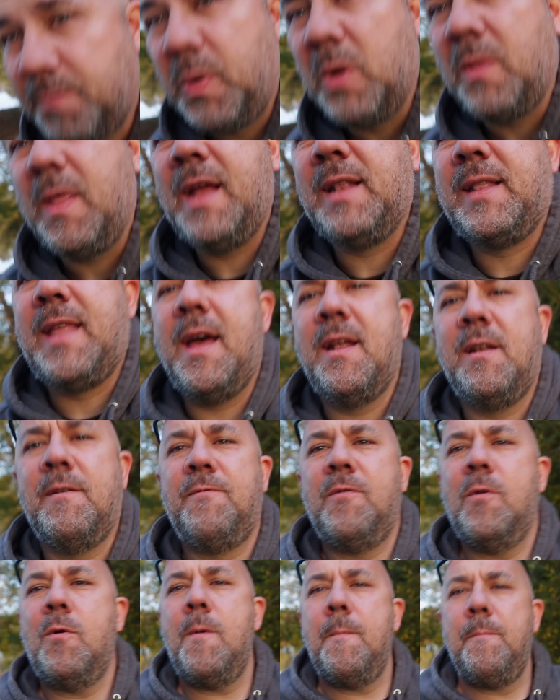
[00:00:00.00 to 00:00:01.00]
put that down the
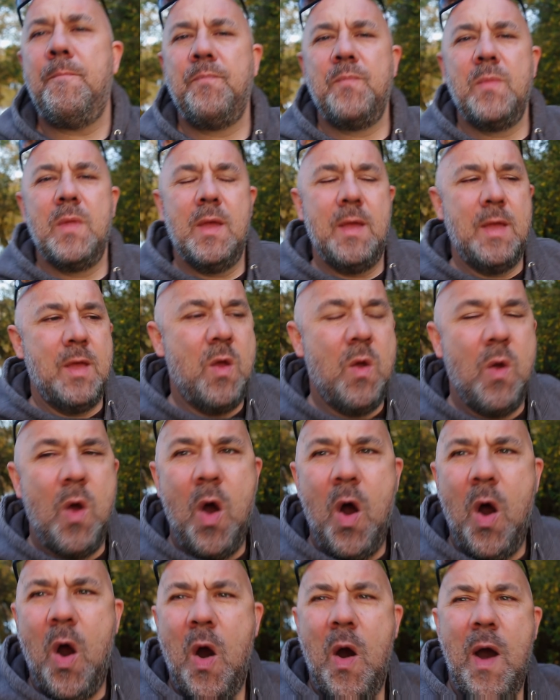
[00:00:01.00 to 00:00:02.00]
floor.
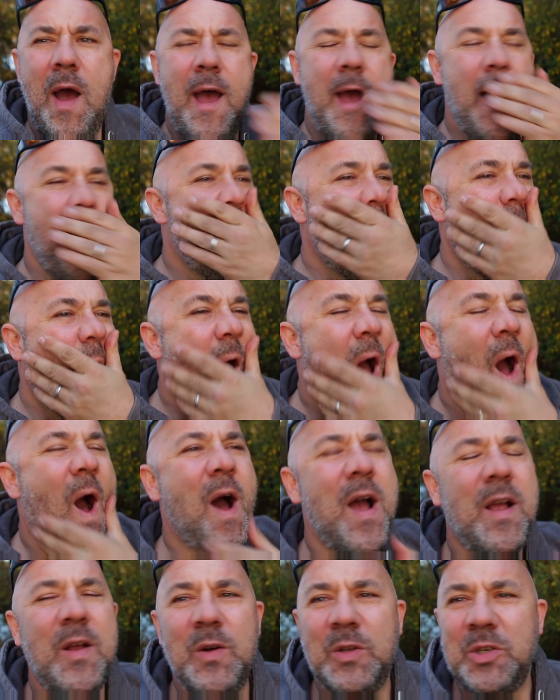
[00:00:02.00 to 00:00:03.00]

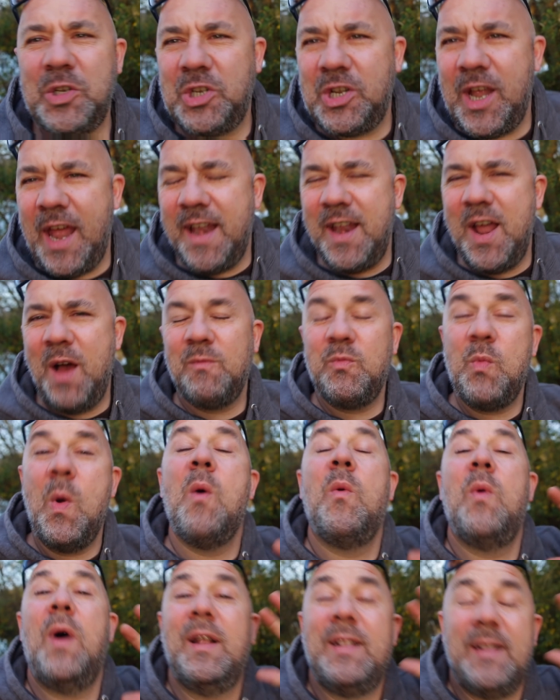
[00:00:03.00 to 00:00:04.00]
I got sent,
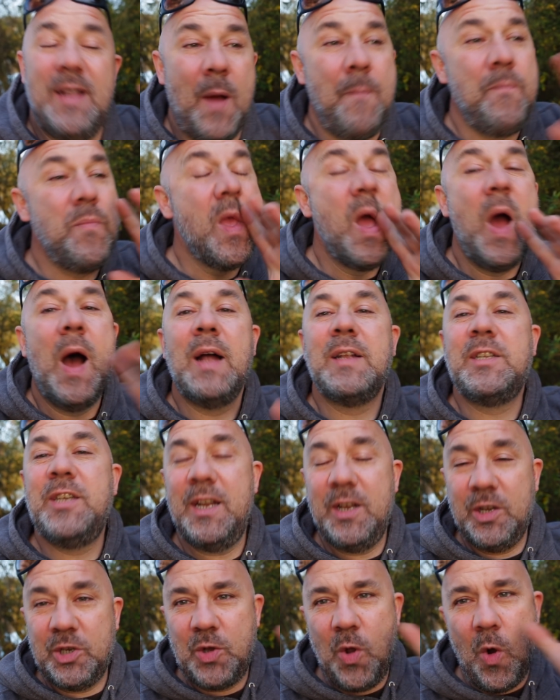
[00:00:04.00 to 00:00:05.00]
well, I'll tell
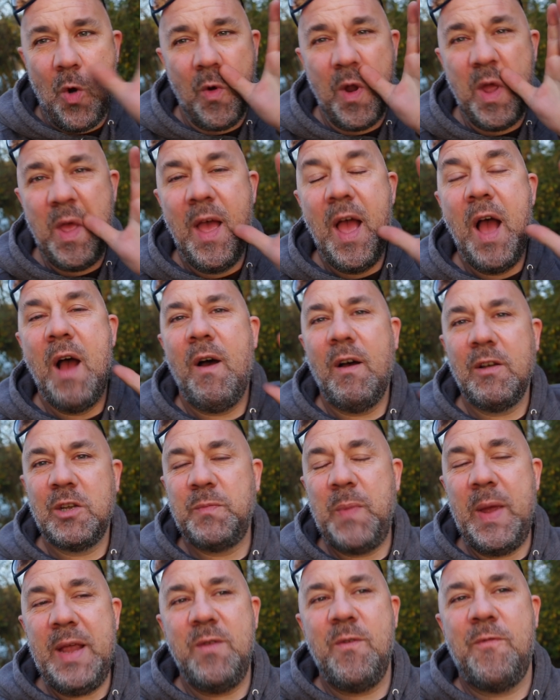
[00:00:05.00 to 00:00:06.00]
you the story. I was
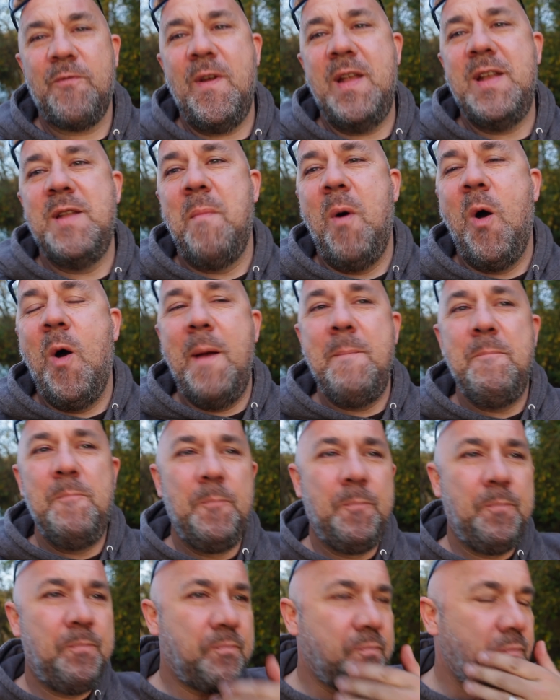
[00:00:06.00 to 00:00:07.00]
speaking to a friend of mine,
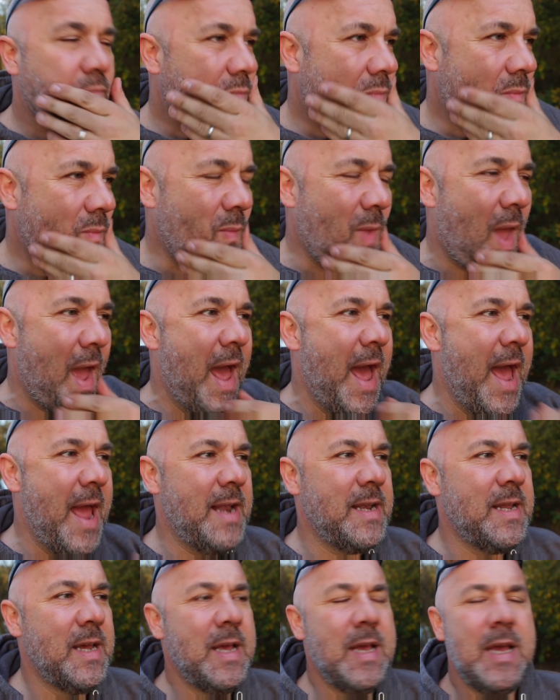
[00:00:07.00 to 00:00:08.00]

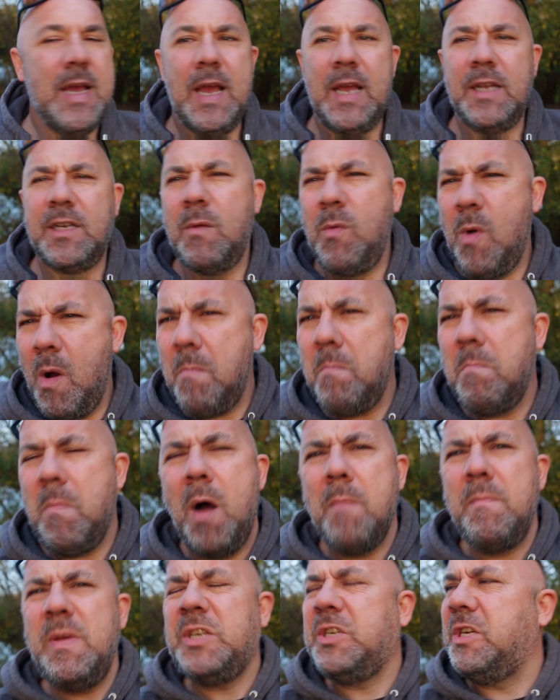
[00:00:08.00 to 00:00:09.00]
And he said, well,
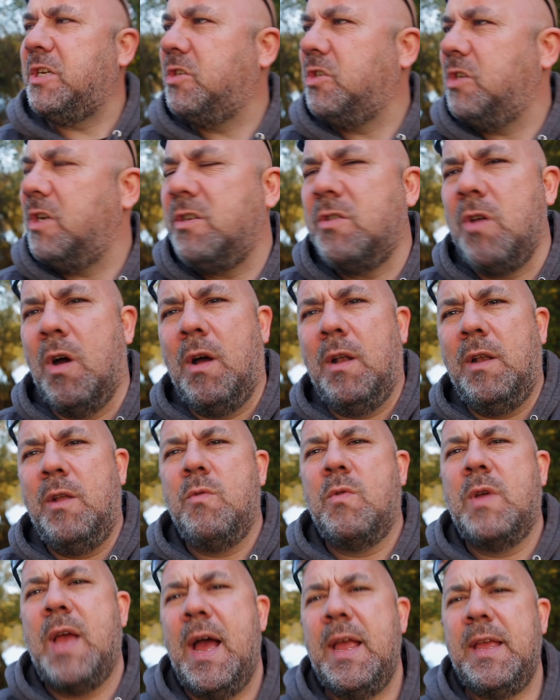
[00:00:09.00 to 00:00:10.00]
my missus, she's got a
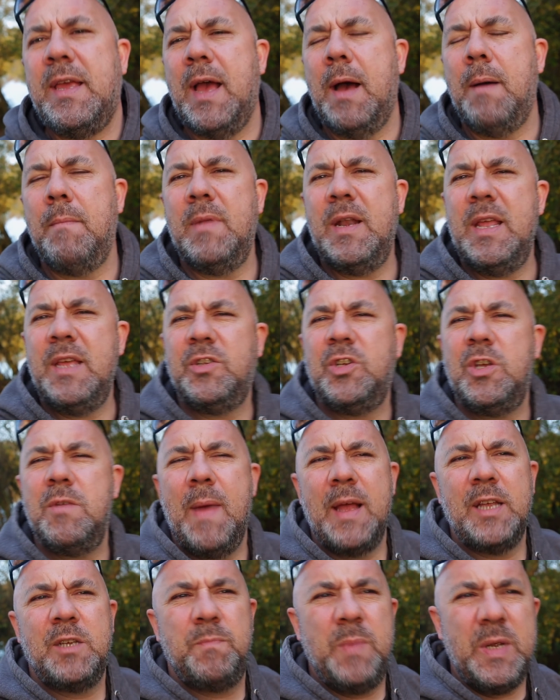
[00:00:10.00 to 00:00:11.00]
little cake company and she
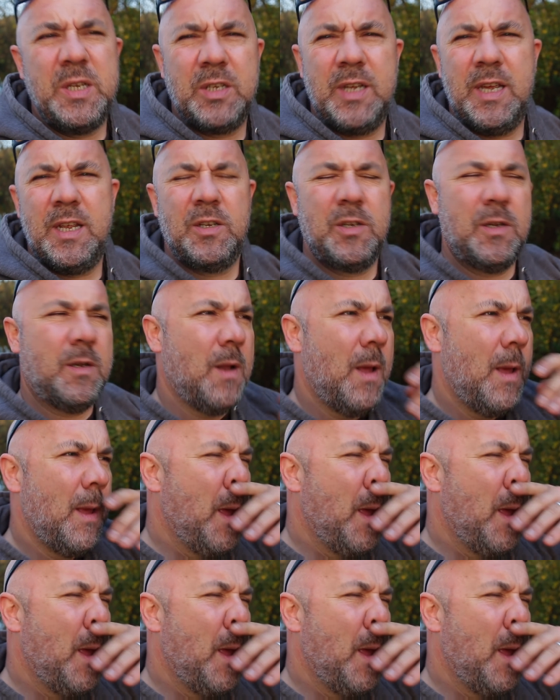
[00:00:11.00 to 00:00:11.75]
makes biscuits and